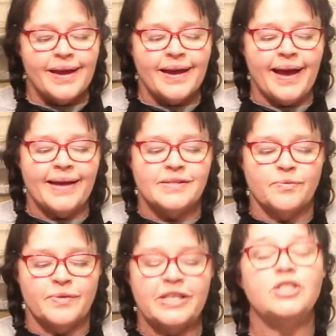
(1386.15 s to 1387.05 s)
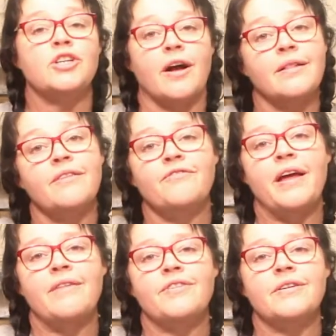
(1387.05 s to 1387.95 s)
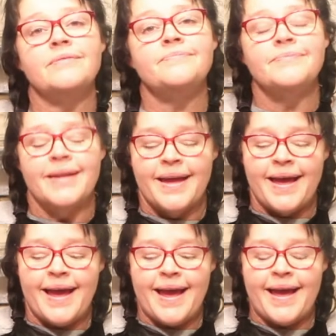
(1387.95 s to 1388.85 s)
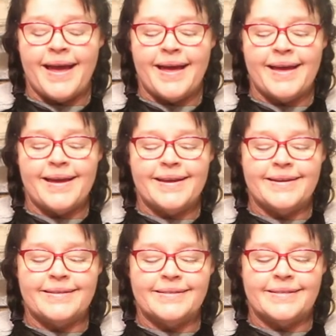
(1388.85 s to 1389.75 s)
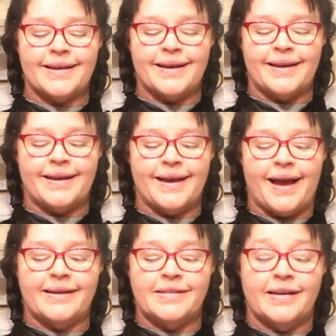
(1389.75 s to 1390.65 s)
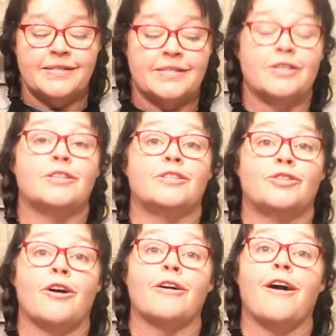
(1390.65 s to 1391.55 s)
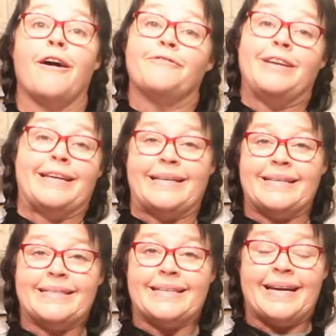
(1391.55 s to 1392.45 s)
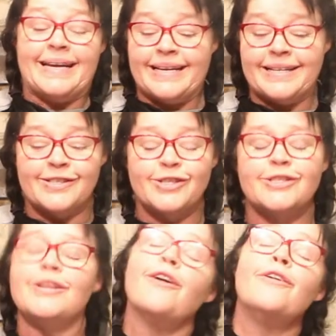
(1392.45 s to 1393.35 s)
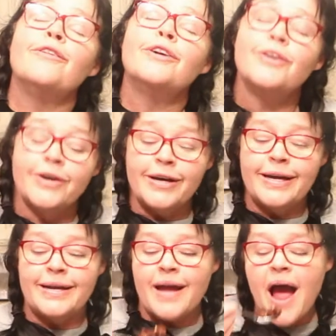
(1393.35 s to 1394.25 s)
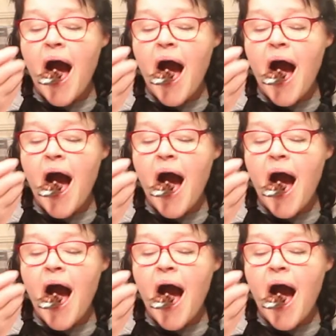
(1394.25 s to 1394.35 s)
It has a rich chocolate flavor, and I taste strong coffee in it, and it's so good.